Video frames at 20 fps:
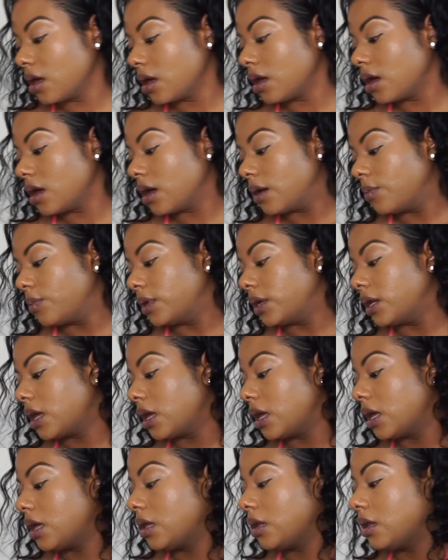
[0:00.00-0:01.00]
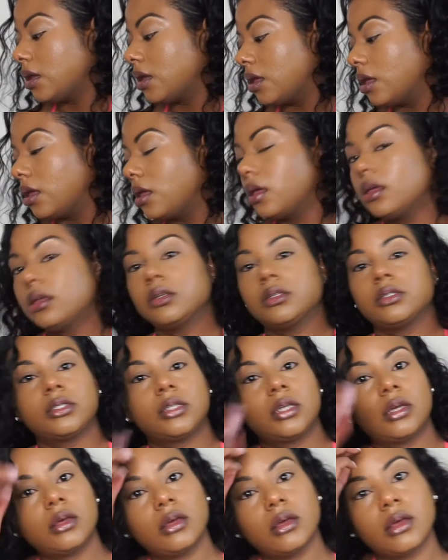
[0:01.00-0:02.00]
I went ahead and
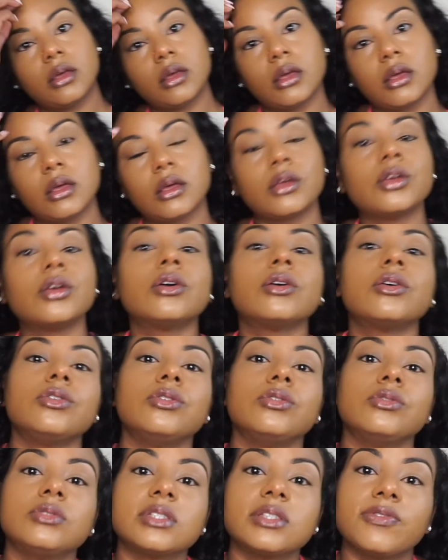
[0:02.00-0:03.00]
used